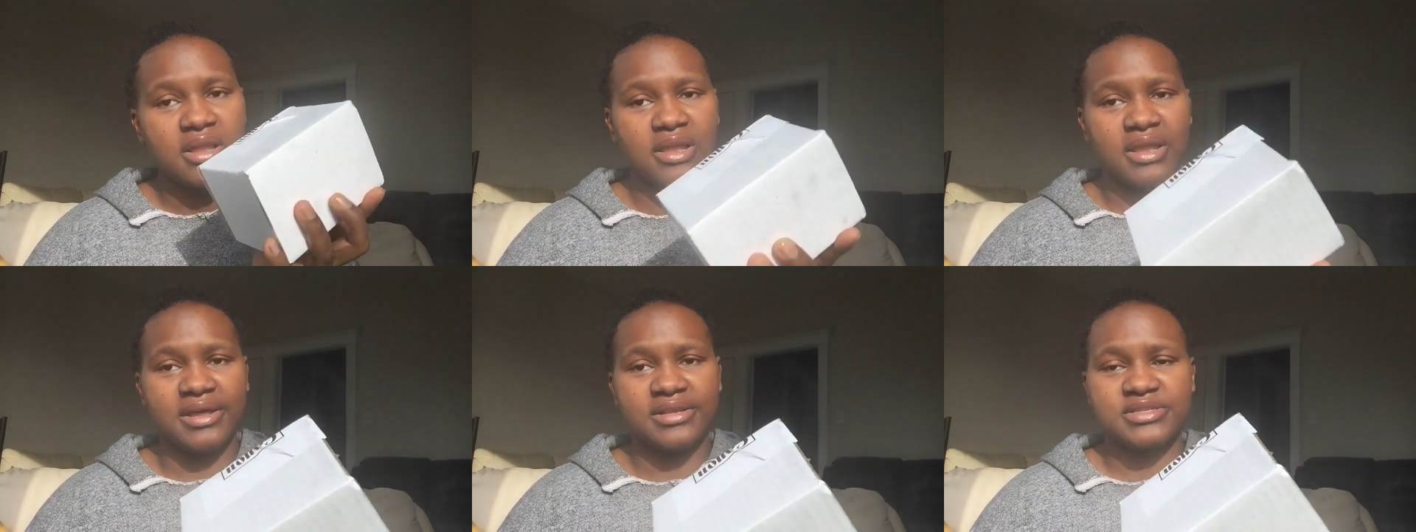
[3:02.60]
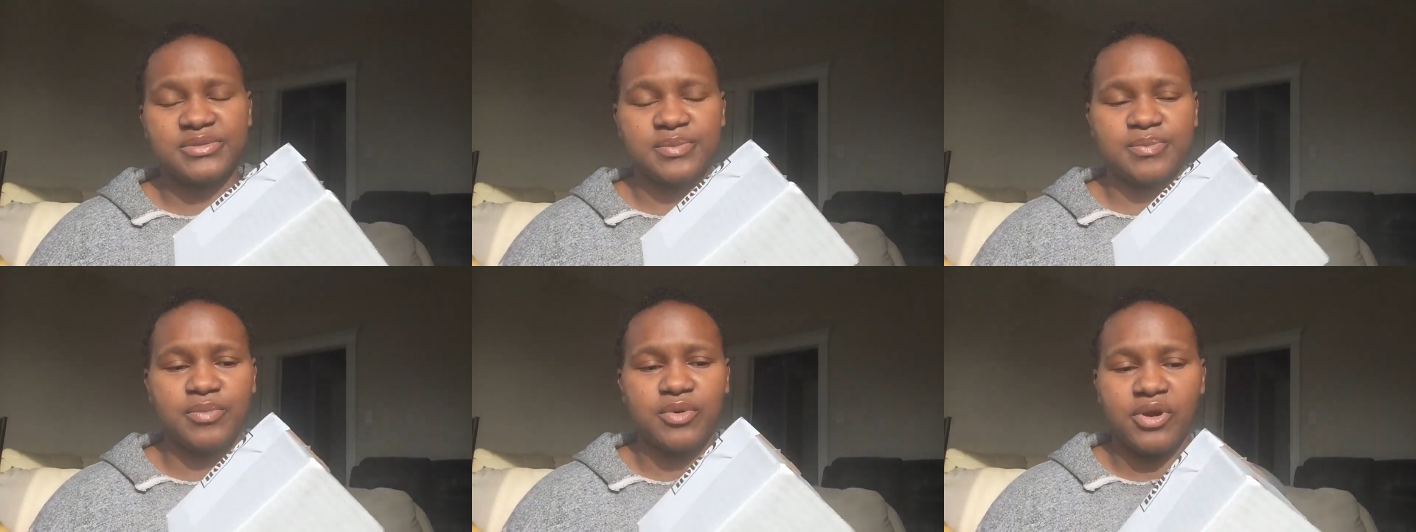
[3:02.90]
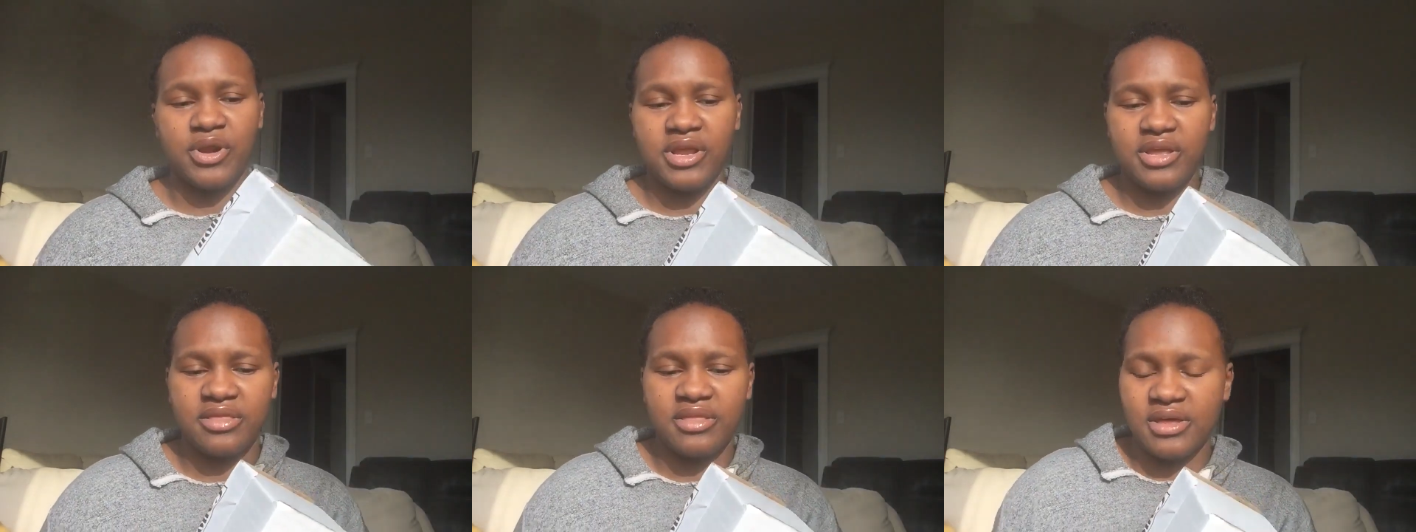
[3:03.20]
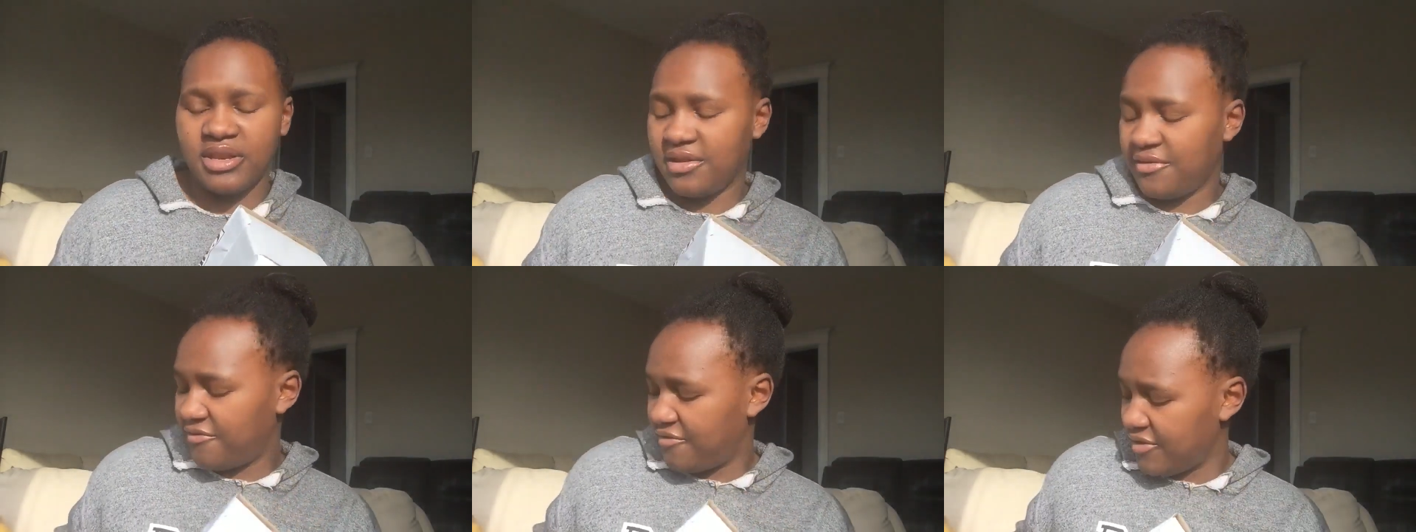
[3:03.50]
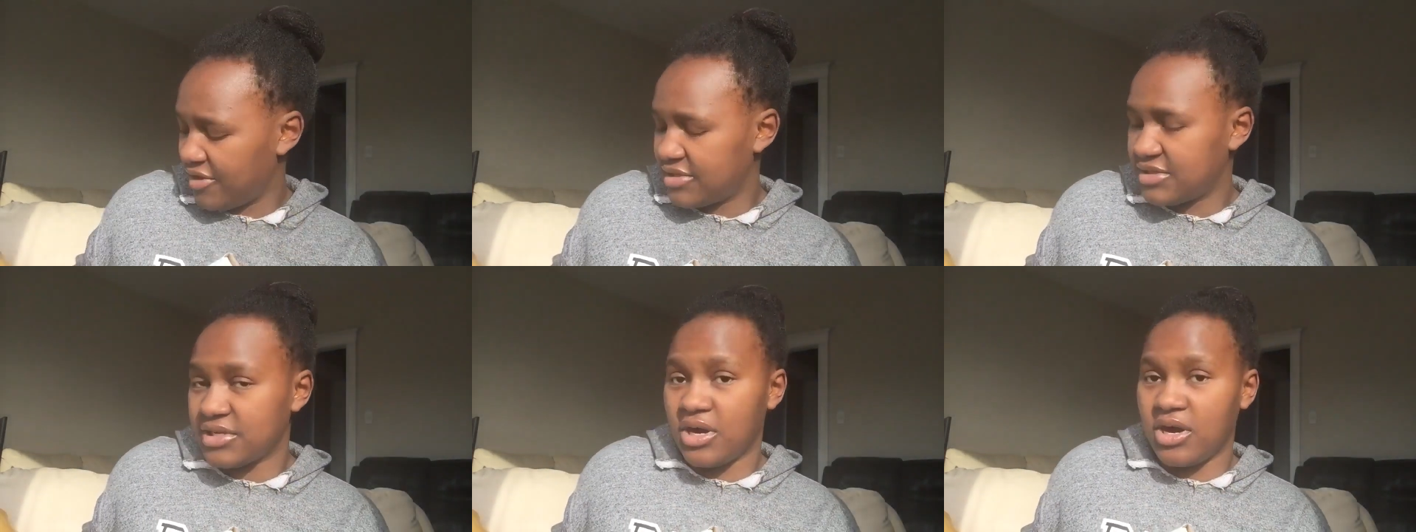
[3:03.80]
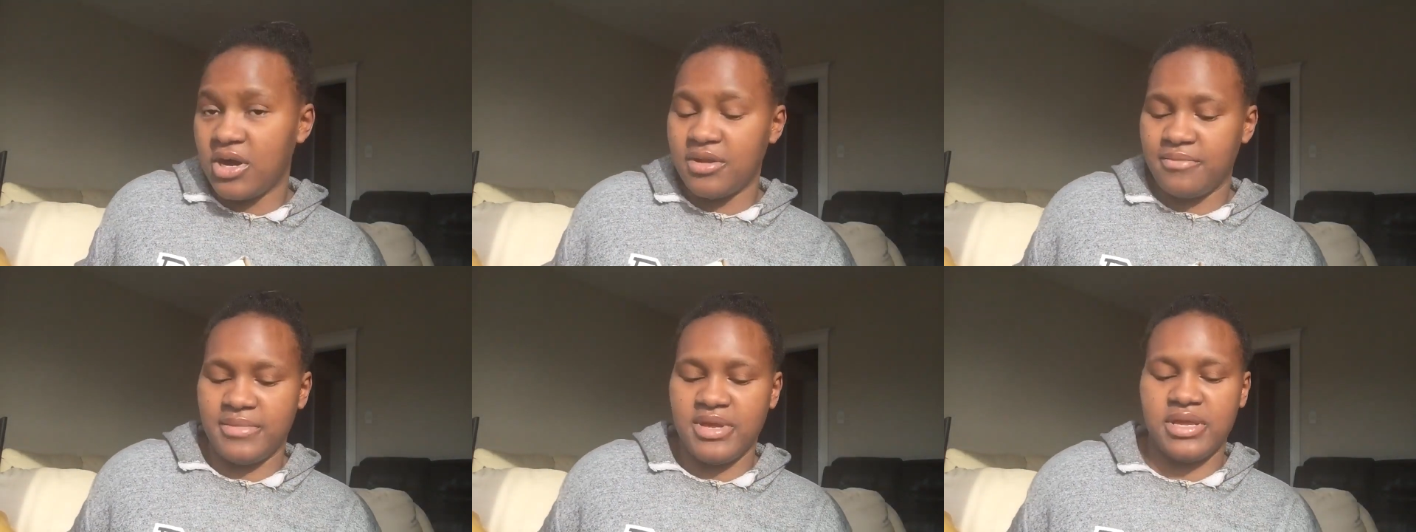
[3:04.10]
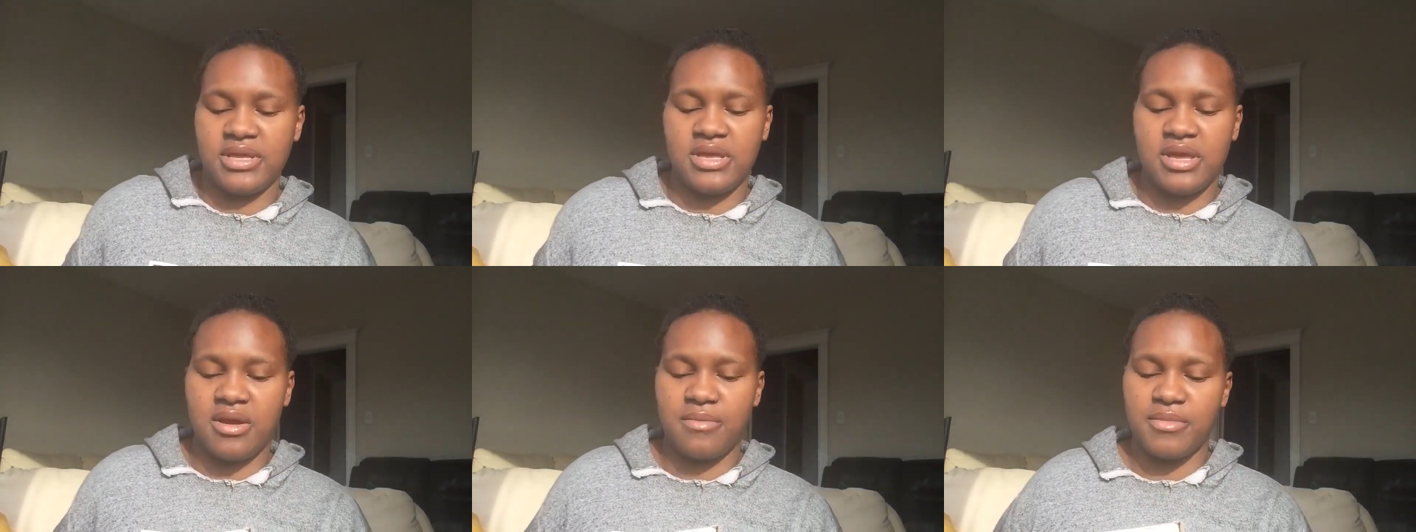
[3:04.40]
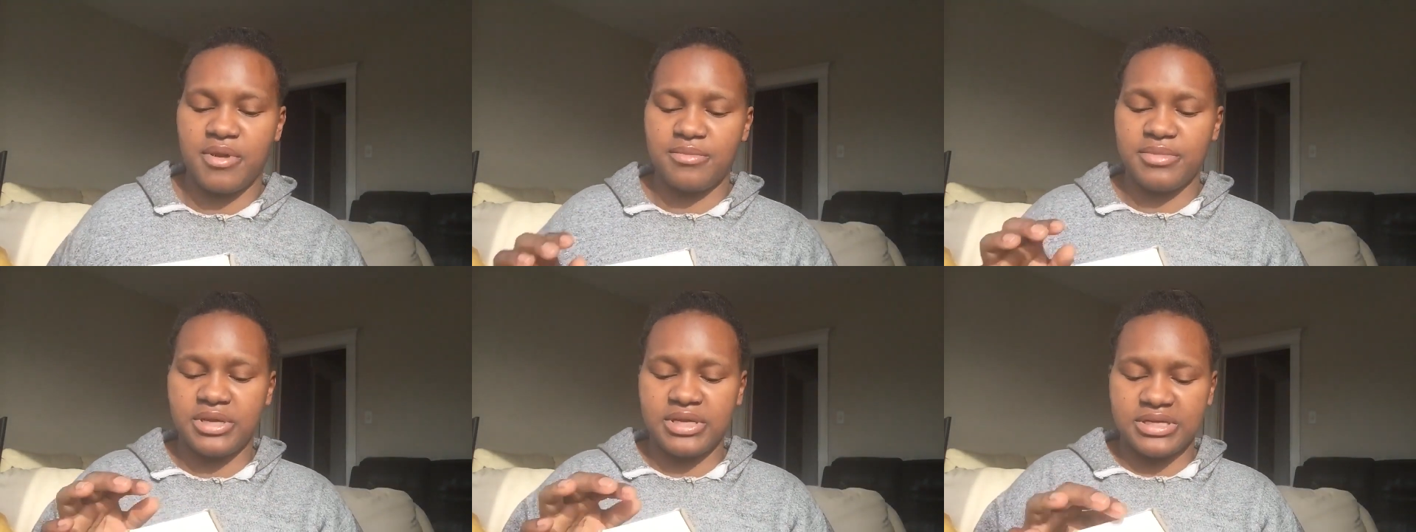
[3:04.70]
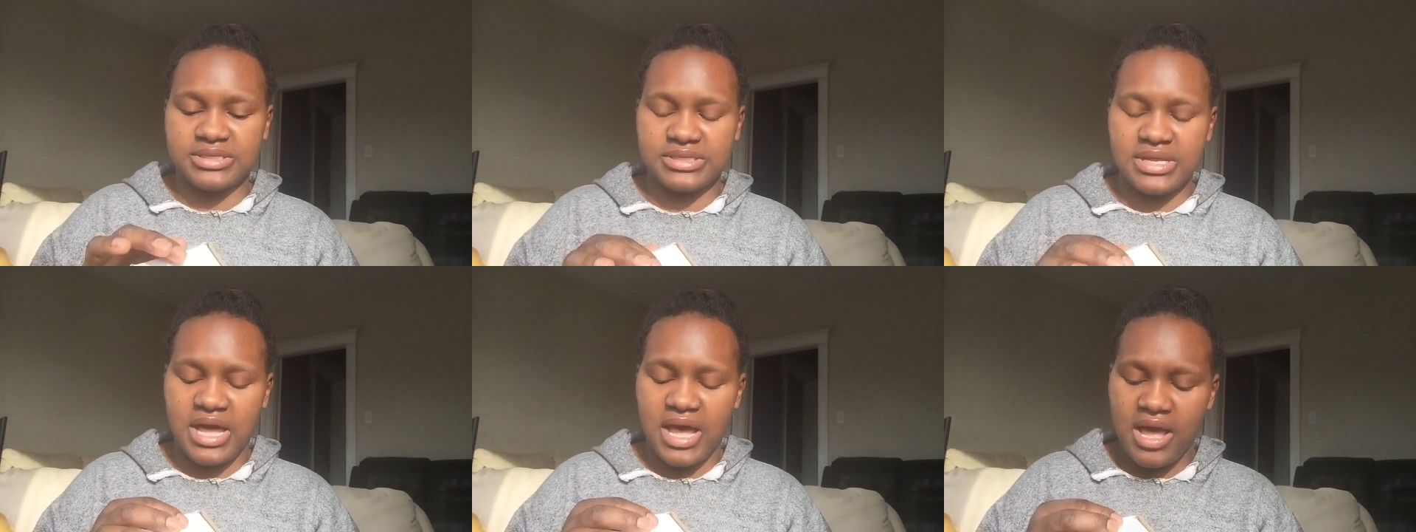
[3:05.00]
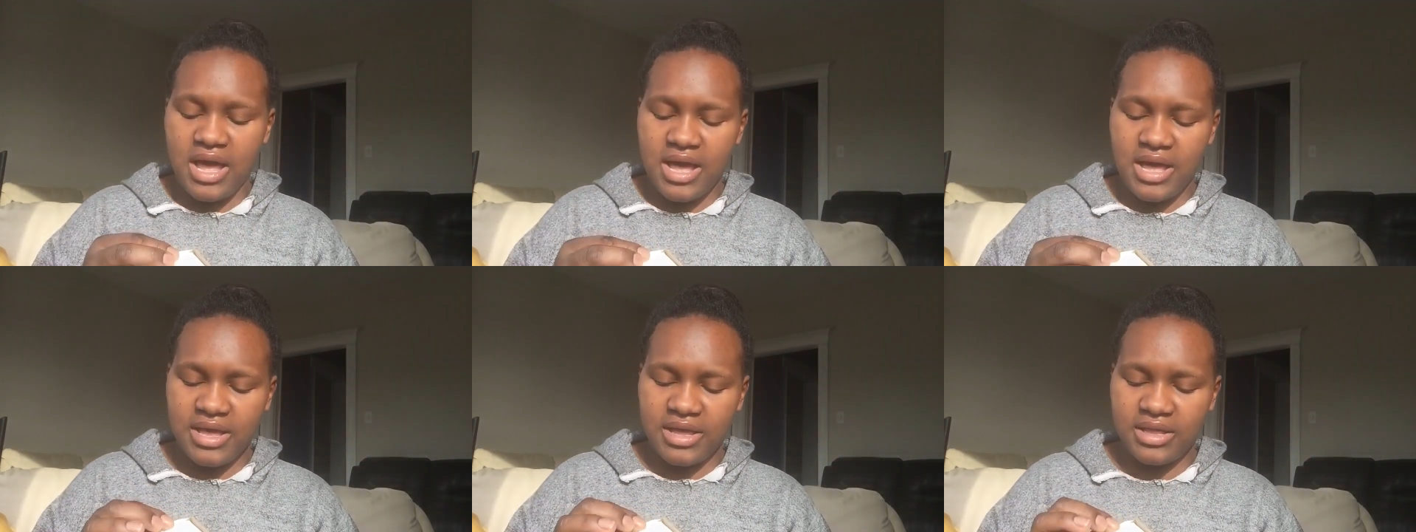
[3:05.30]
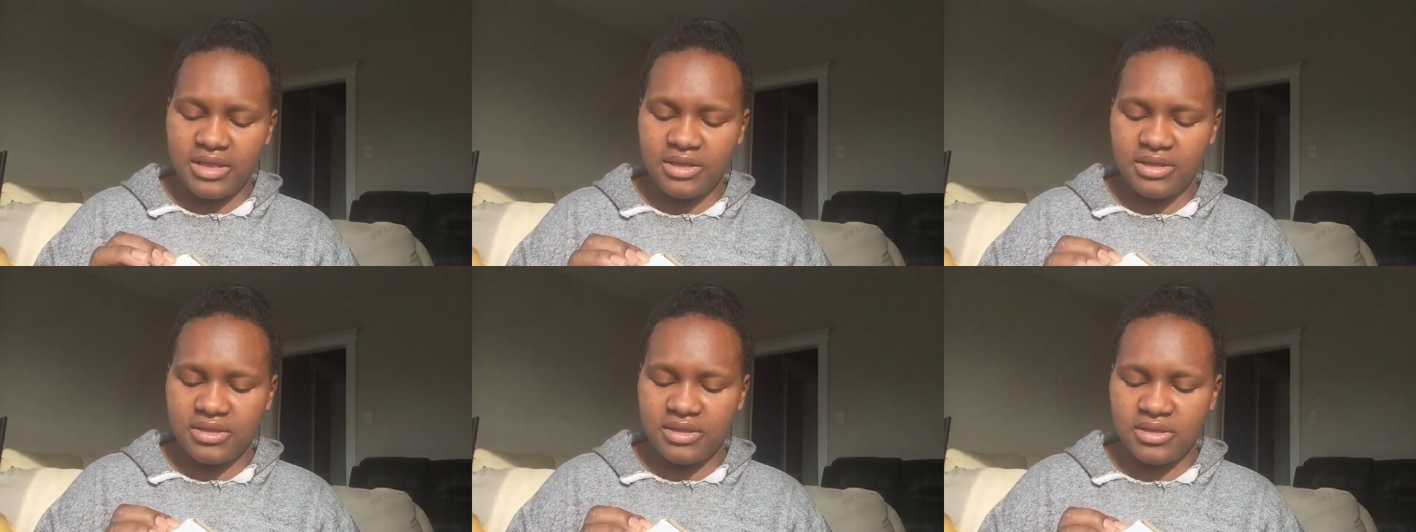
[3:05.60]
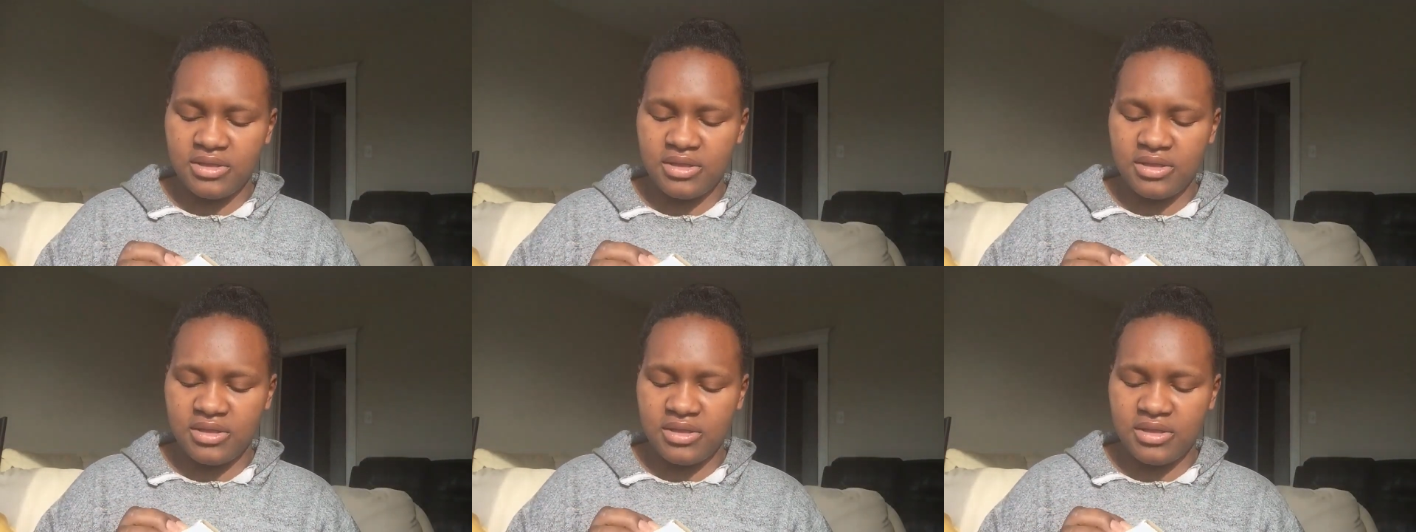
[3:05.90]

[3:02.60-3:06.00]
Let's pray that it fits on my camera because I